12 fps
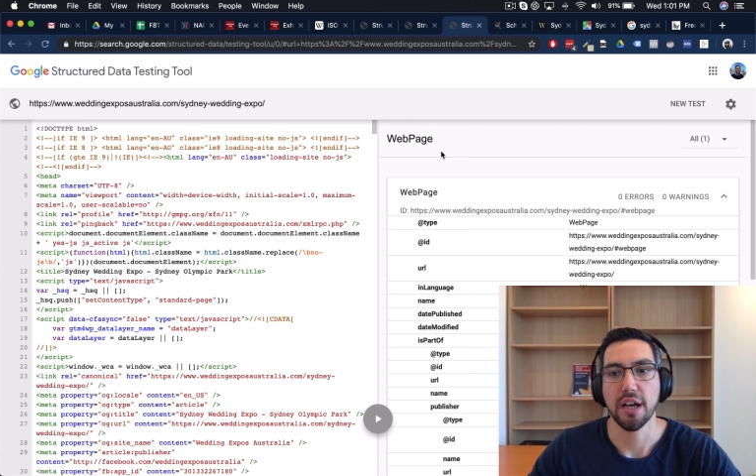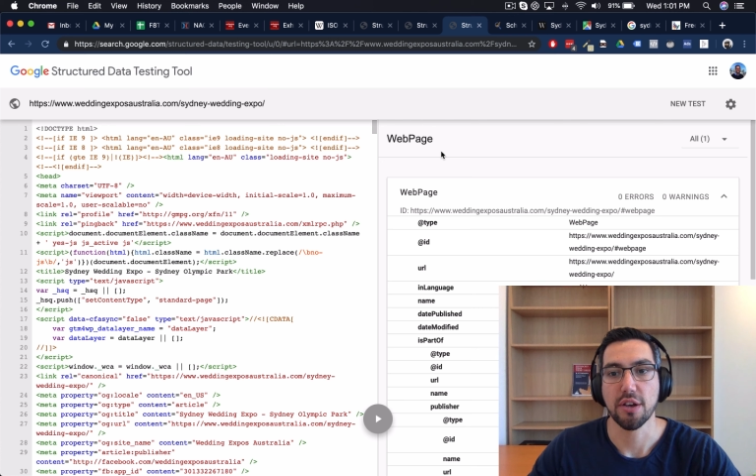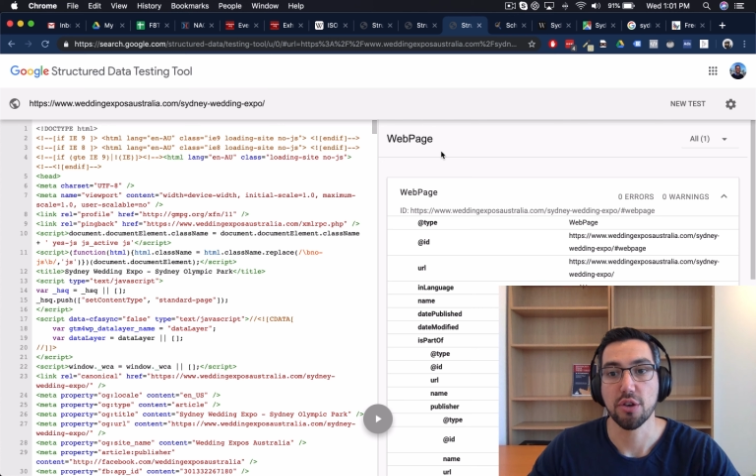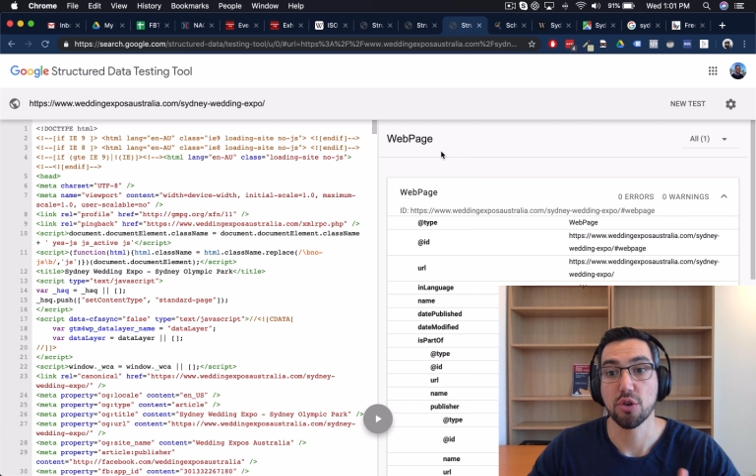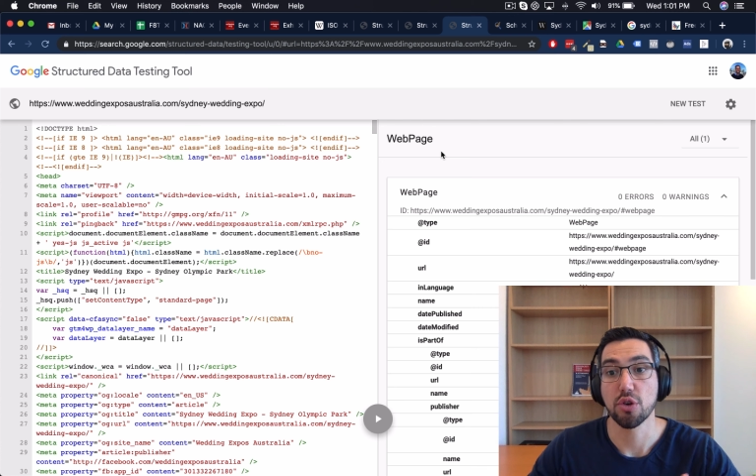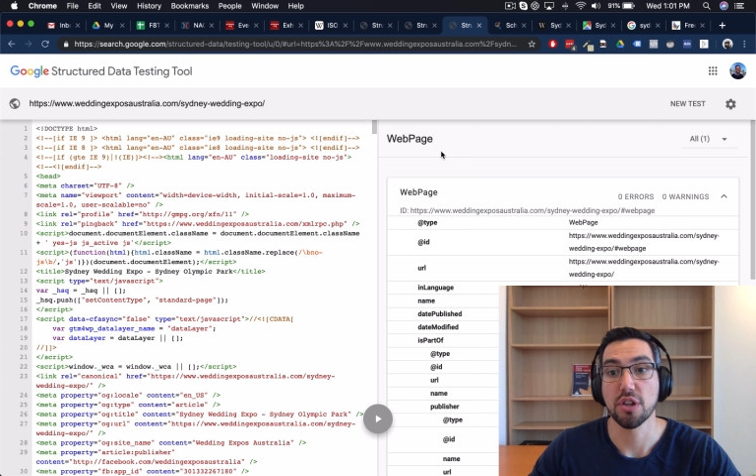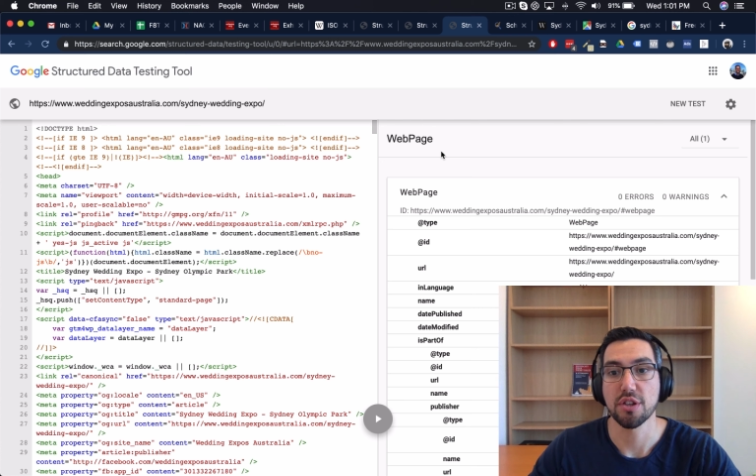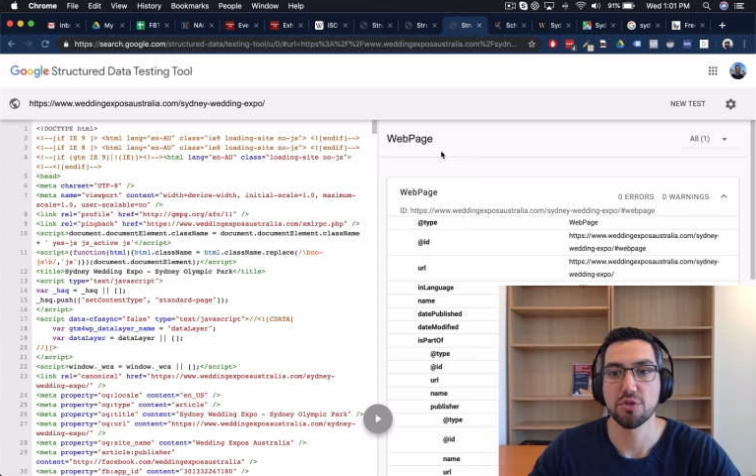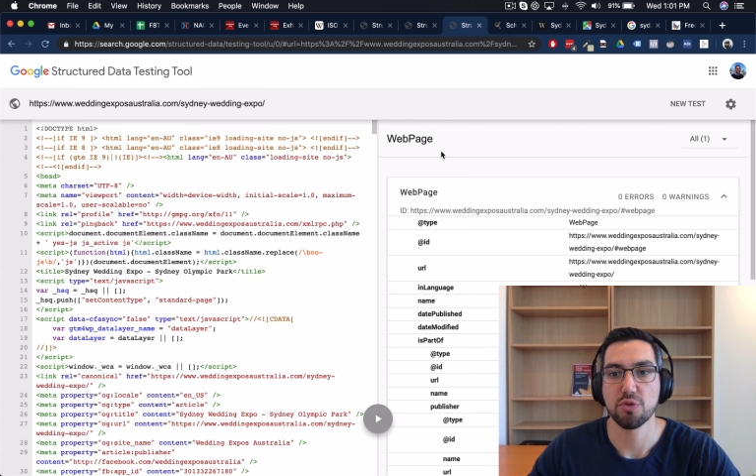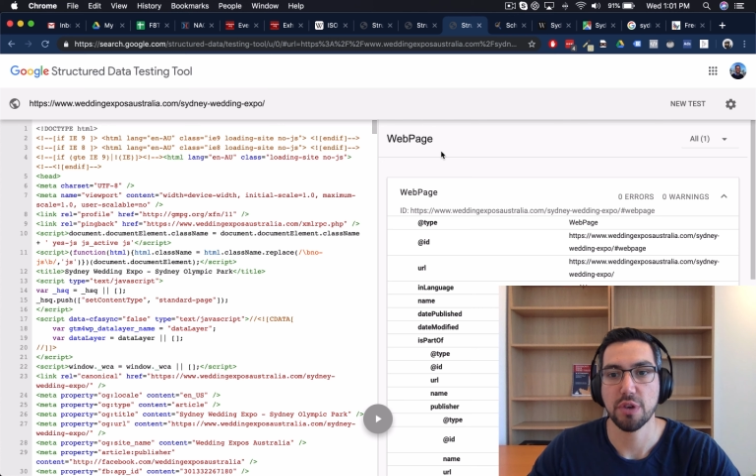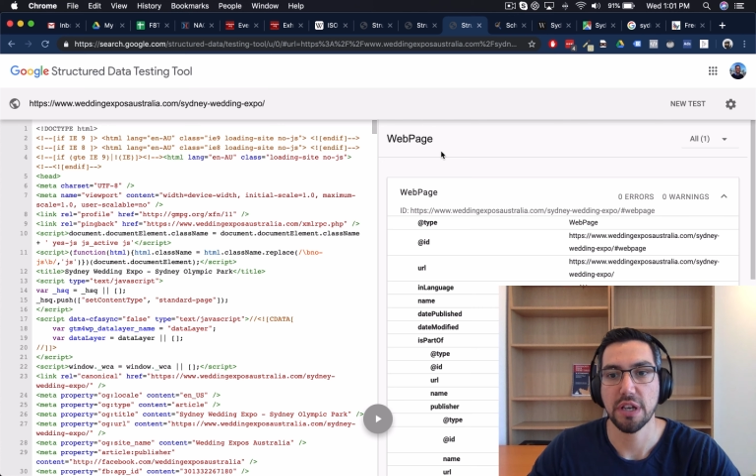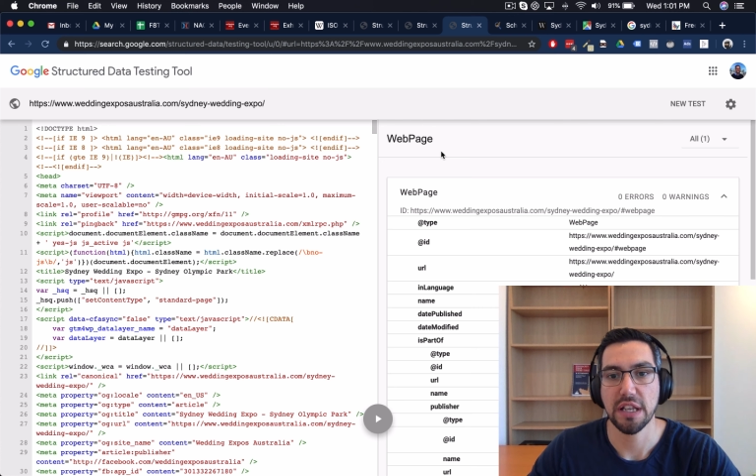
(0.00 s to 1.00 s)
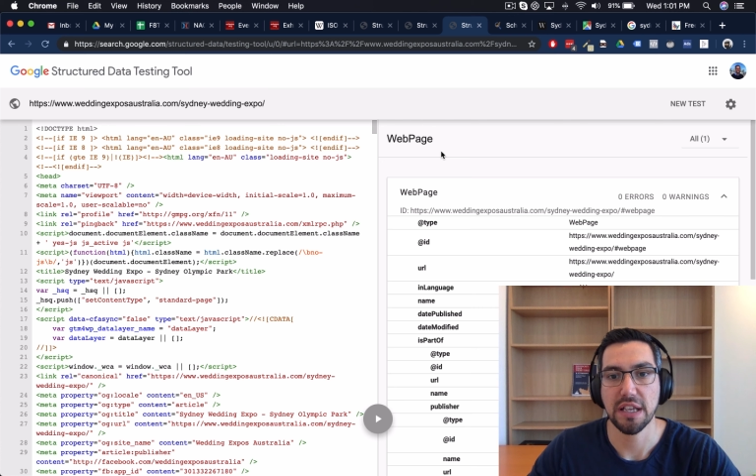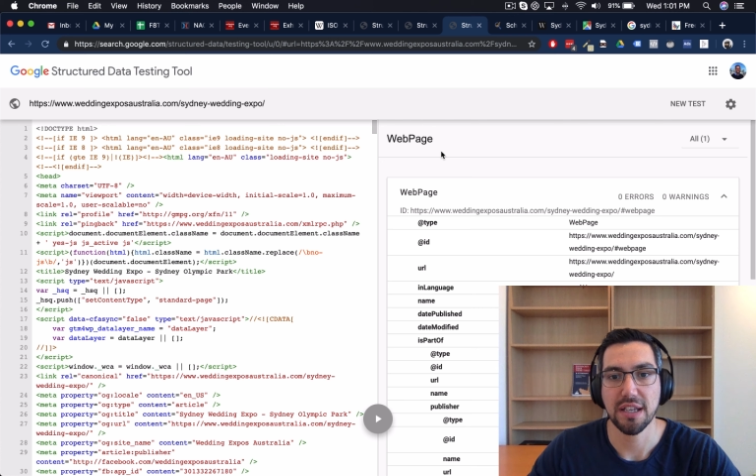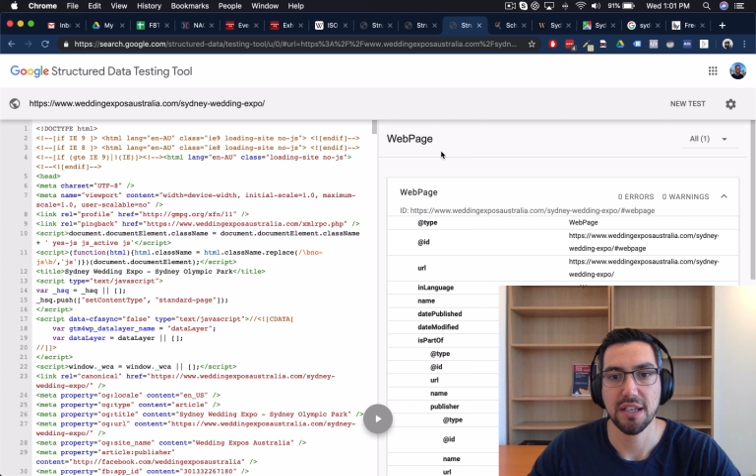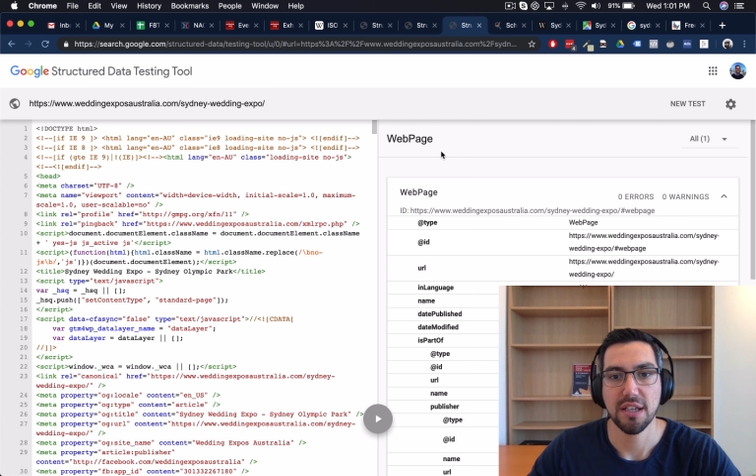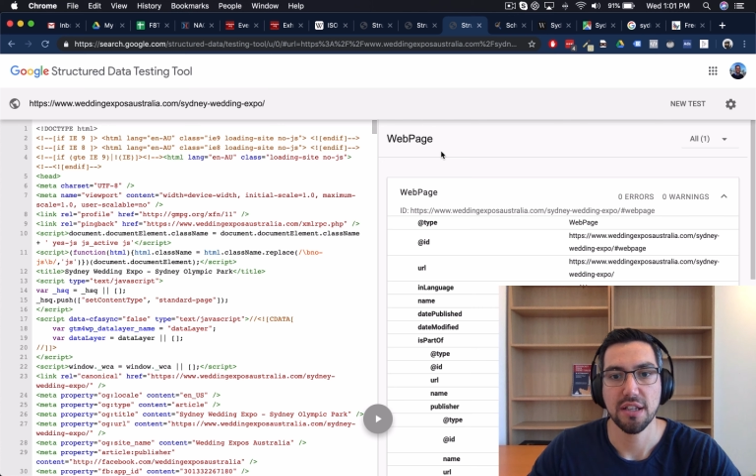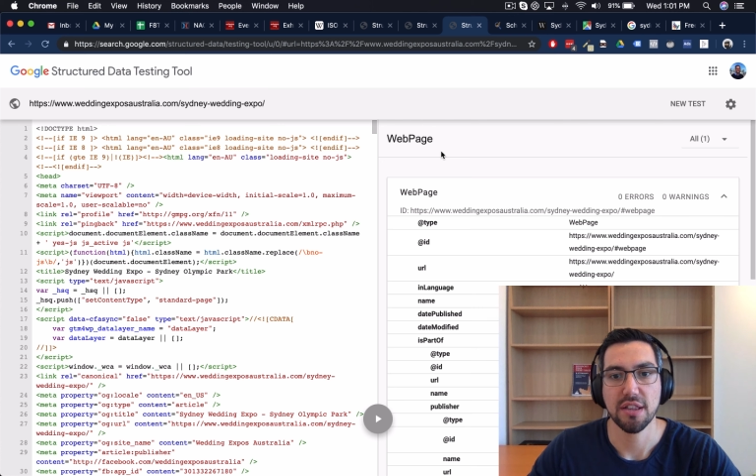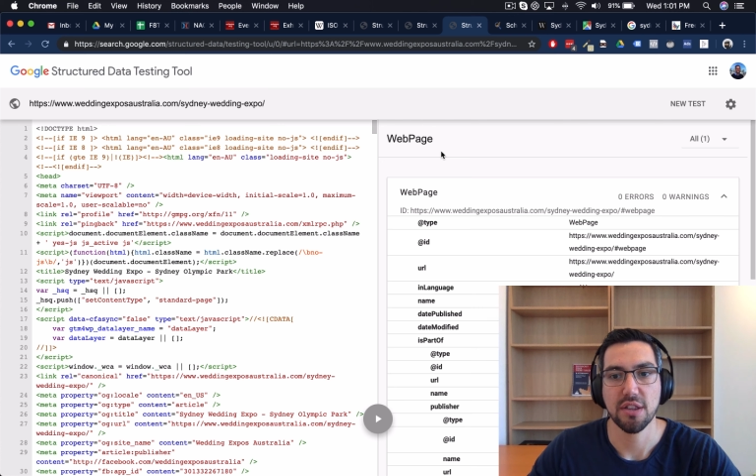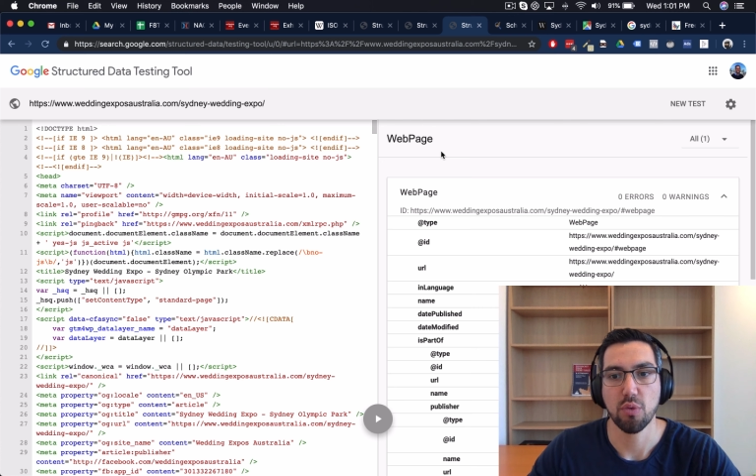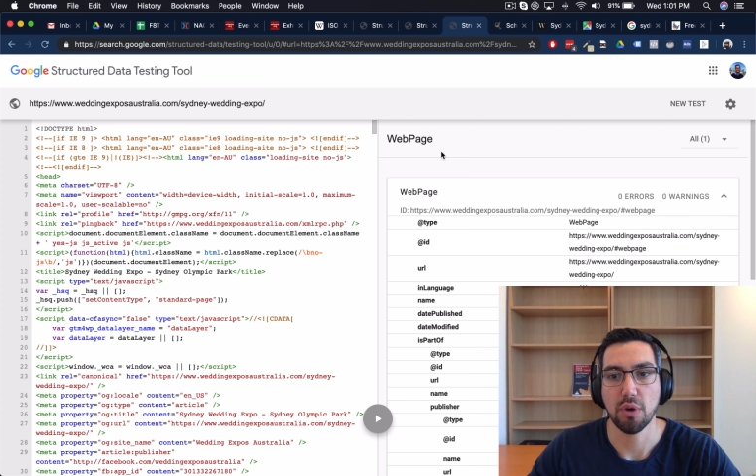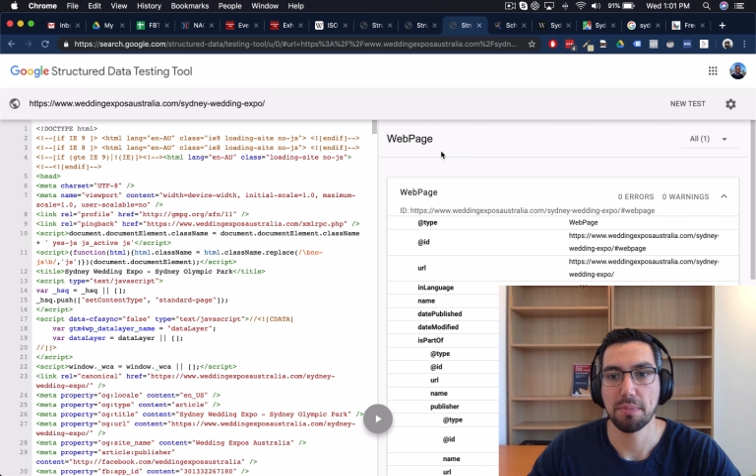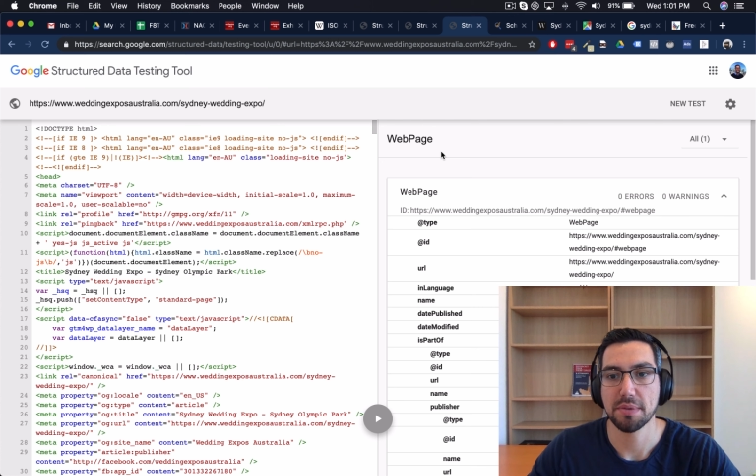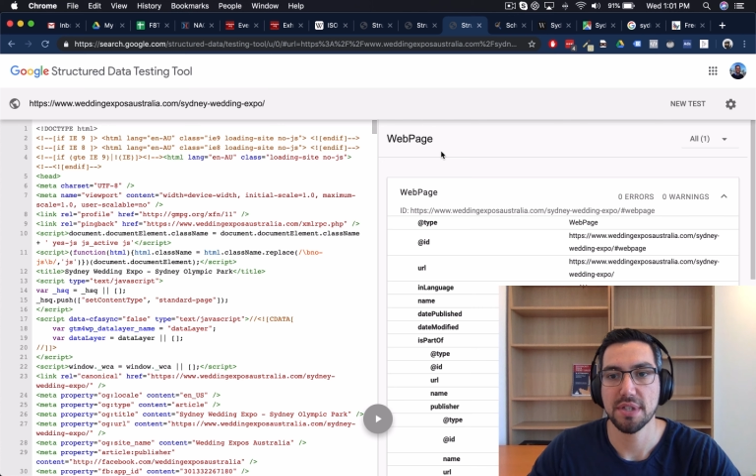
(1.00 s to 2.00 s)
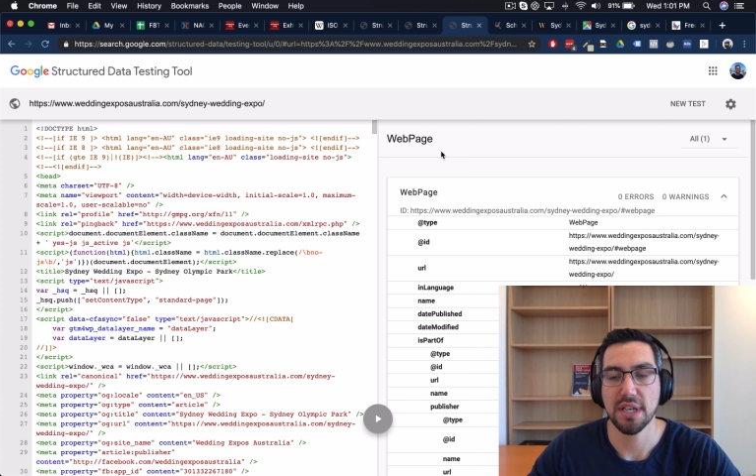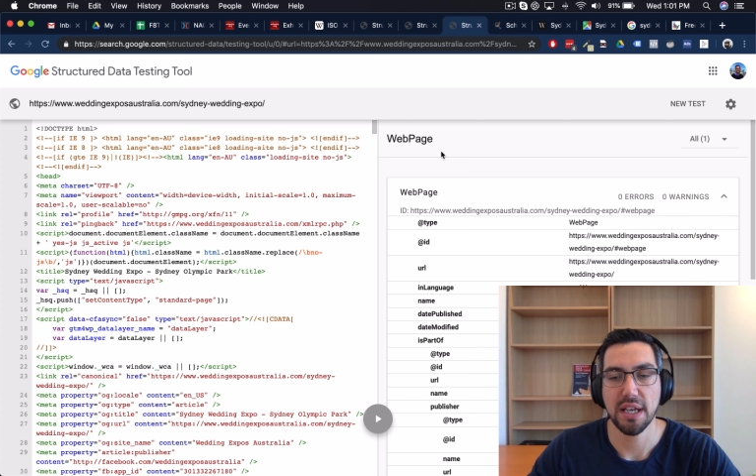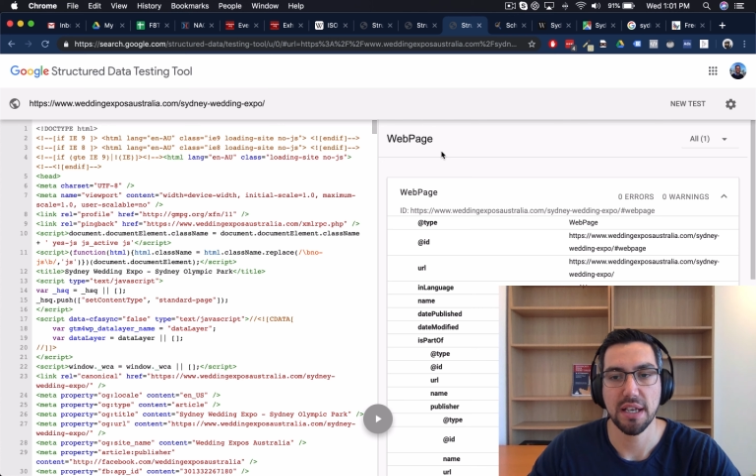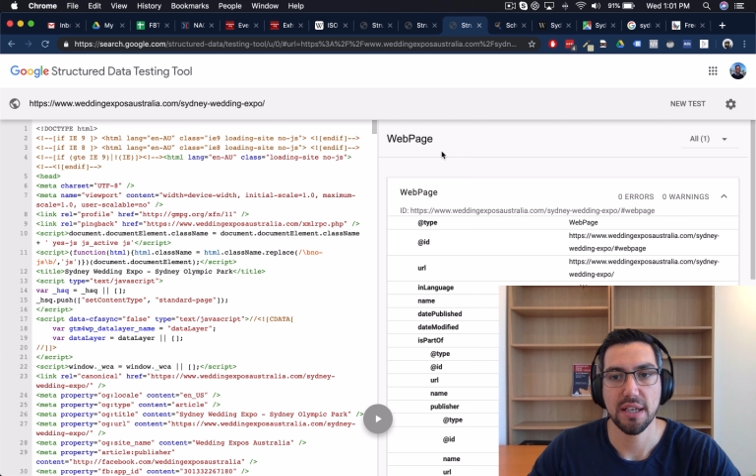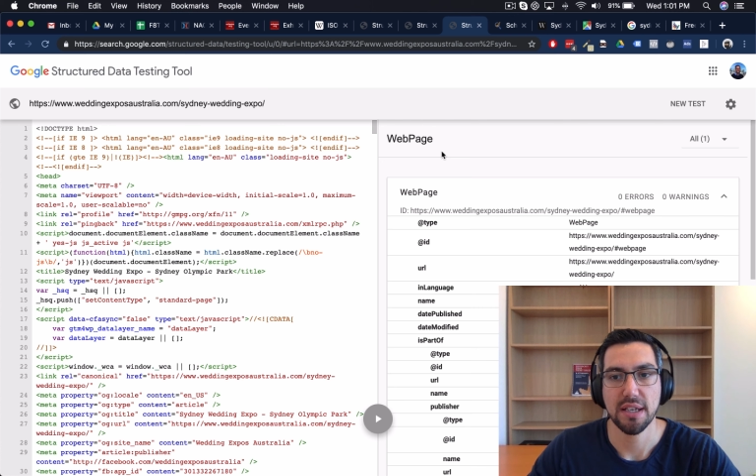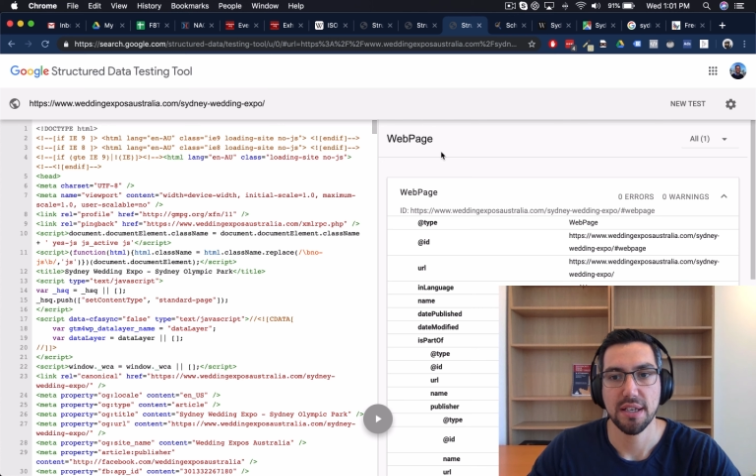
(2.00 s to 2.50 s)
Google is reading the website